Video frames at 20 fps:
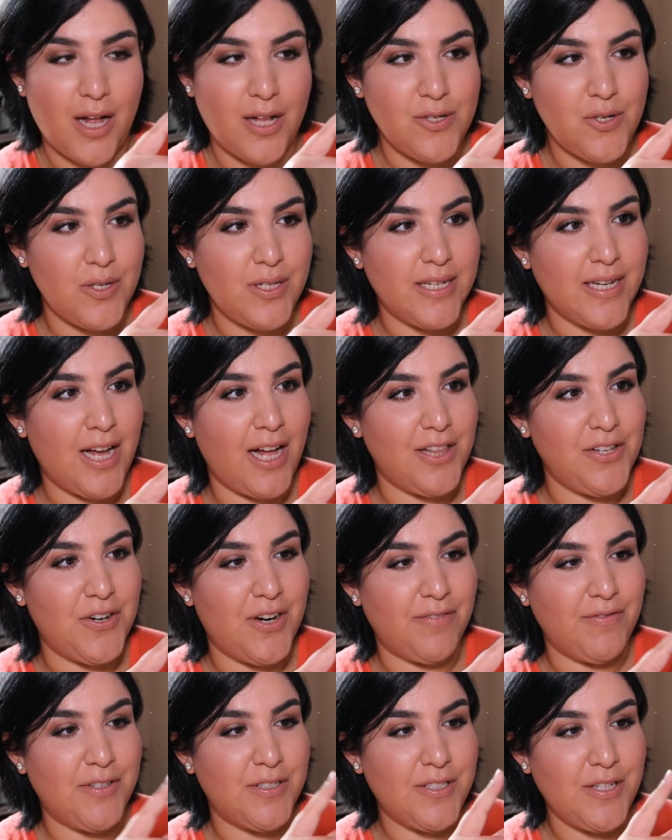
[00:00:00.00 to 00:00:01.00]
Also, the color
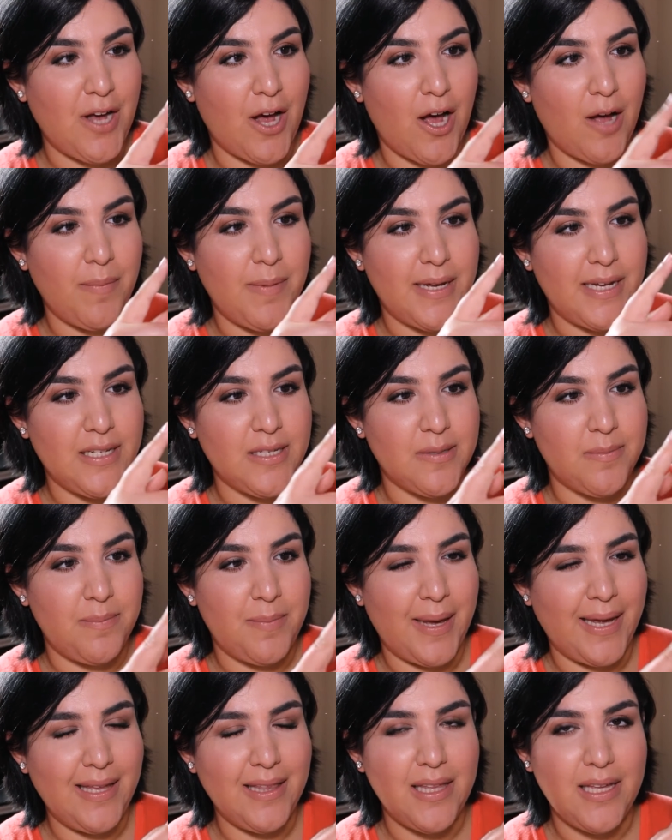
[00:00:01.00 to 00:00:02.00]
of the top is
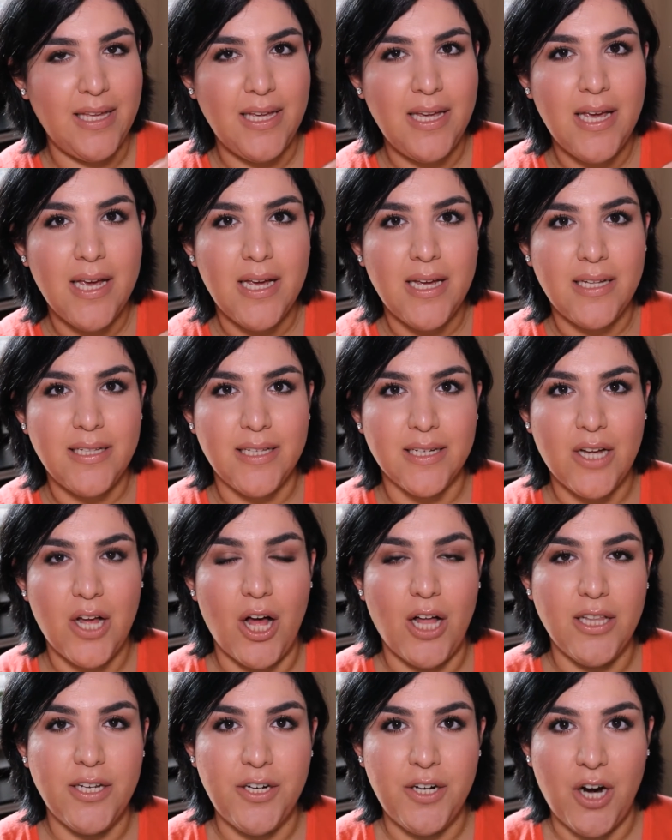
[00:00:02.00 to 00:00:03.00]
mainly the
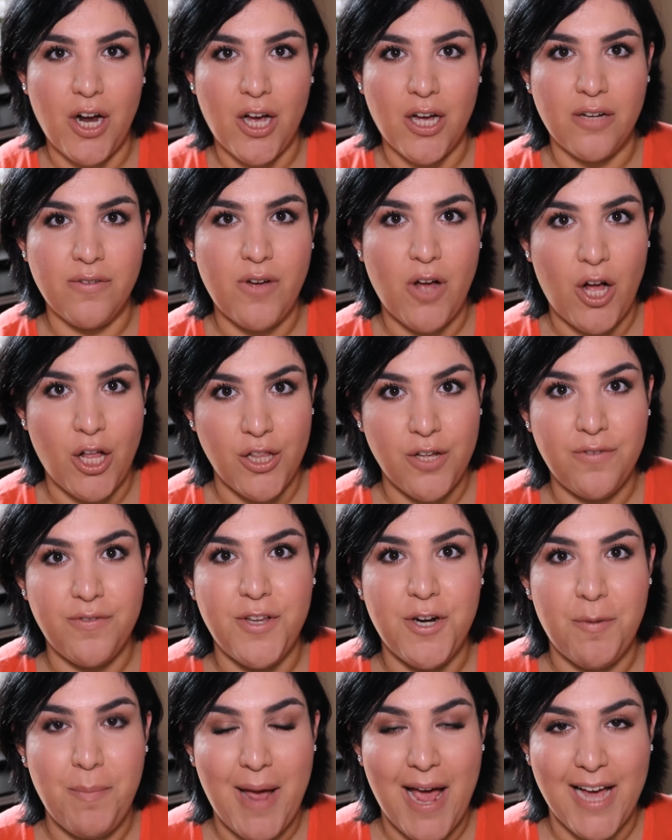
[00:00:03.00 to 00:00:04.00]
color of all of
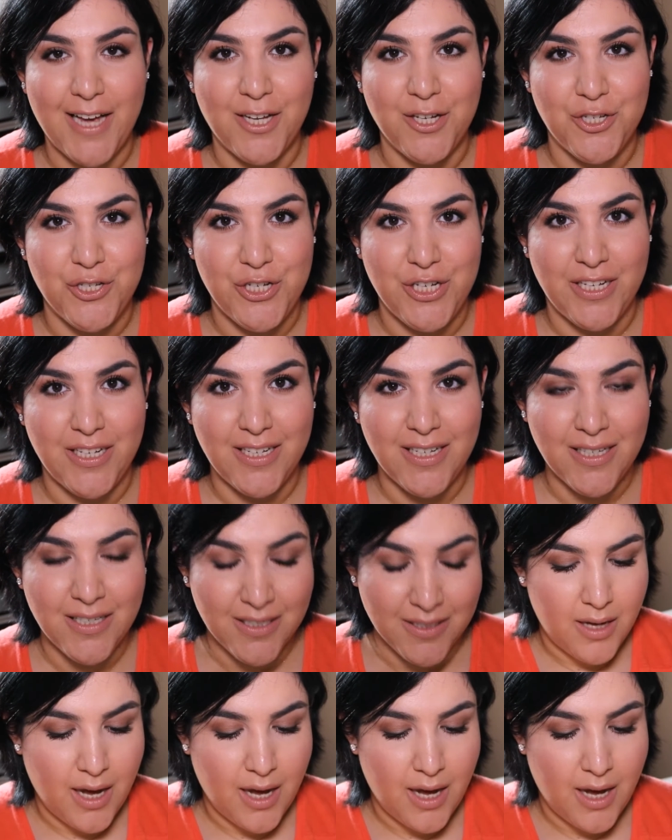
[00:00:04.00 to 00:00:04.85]
their packaging.